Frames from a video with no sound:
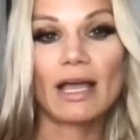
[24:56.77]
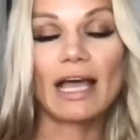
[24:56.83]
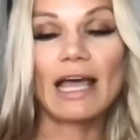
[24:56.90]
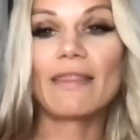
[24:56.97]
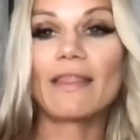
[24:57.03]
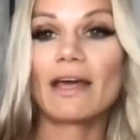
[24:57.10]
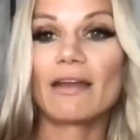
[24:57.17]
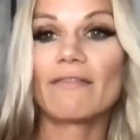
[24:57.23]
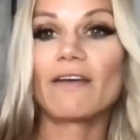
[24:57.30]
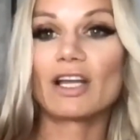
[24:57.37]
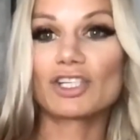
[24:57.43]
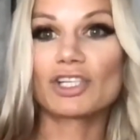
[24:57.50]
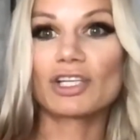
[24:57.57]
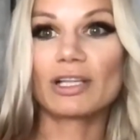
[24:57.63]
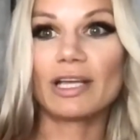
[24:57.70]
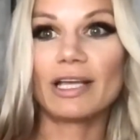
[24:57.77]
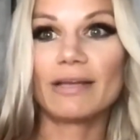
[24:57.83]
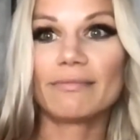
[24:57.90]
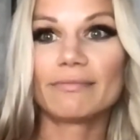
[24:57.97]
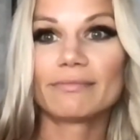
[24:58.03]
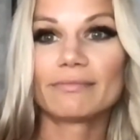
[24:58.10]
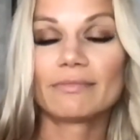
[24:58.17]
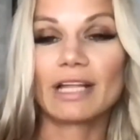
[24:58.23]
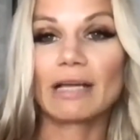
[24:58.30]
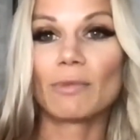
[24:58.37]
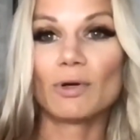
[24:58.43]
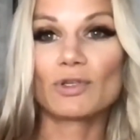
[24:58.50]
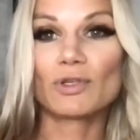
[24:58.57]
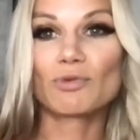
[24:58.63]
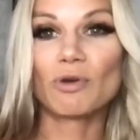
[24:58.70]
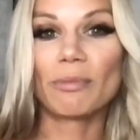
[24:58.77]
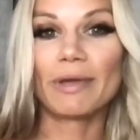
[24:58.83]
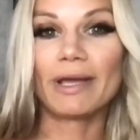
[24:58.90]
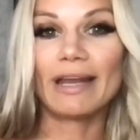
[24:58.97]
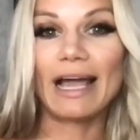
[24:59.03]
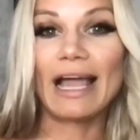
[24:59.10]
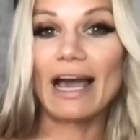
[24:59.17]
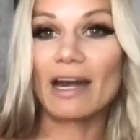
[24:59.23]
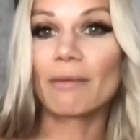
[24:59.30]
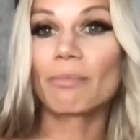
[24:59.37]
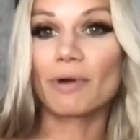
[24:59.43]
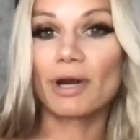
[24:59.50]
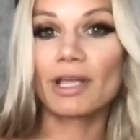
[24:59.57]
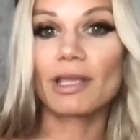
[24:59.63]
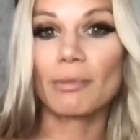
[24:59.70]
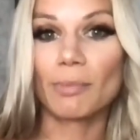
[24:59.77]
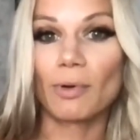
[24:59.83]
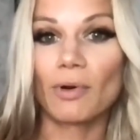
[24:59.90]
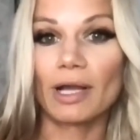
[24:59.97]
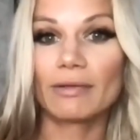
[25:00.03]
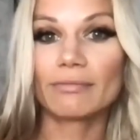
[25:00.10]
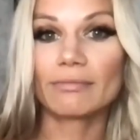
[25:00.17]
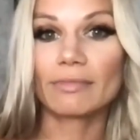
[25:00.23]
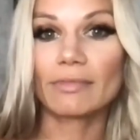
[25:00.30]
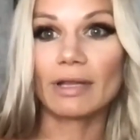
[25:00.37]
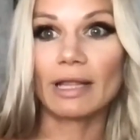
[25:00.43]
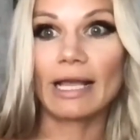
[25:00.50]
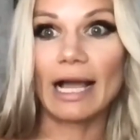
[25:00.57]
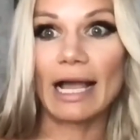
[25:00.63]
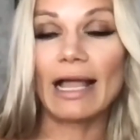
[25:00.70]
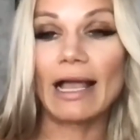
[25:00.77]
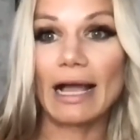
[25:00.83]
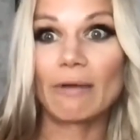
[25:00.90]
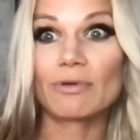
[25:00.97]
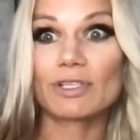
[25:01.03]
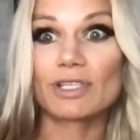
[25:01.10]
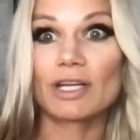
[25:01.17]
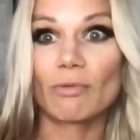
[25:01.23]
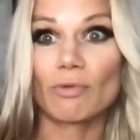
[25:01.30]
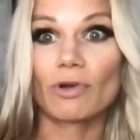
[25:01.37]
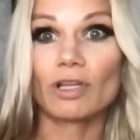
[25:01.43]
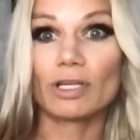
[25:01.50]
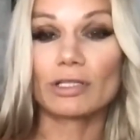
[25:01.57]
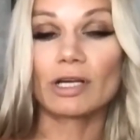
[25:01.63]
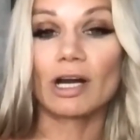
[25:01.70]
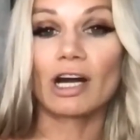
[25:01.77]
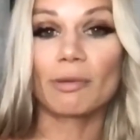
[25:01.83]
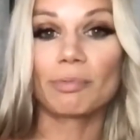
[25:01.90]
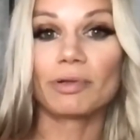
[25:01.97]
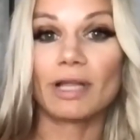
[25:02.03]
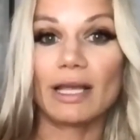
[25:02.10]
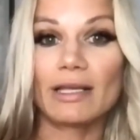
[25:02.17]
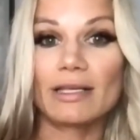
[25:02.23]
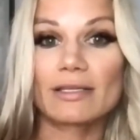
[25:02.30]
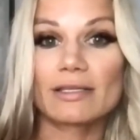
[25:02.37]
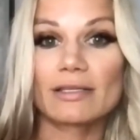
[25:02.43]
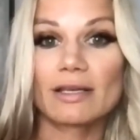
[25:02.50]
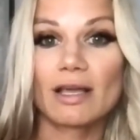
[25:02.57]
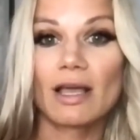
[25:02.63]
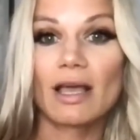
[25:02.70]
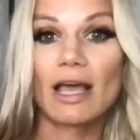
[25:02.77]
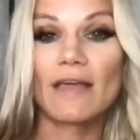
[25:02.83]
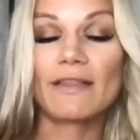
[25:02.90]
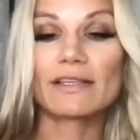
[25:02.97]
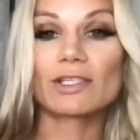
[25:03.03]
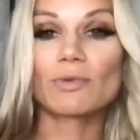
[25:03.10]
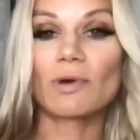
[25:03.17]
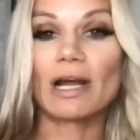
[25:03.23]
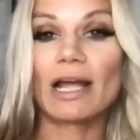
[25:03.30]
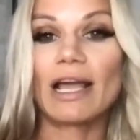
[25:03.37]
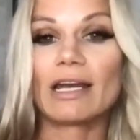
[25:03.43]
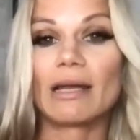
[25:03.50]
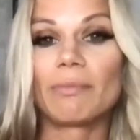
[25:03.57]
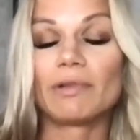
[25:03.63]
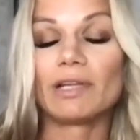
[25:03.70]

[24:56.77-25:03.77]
And then eventually, like most women, I had a breaking point. Like I was in a really dark place. And this is where I end up